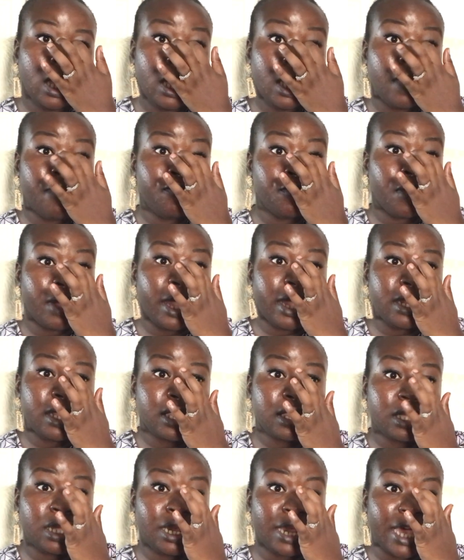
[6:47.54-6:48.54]
if you're
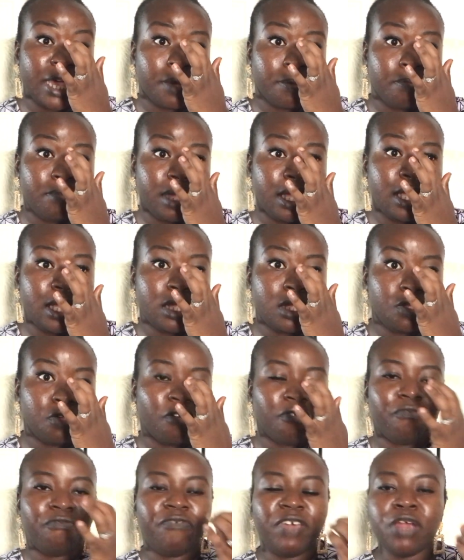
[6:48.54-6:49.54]
anything like me, you're
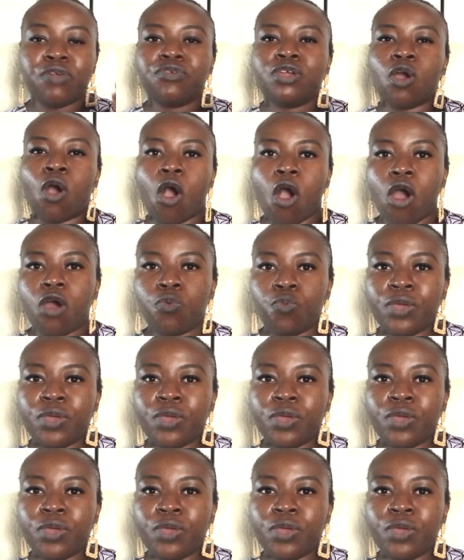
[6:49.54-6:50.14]
very hard.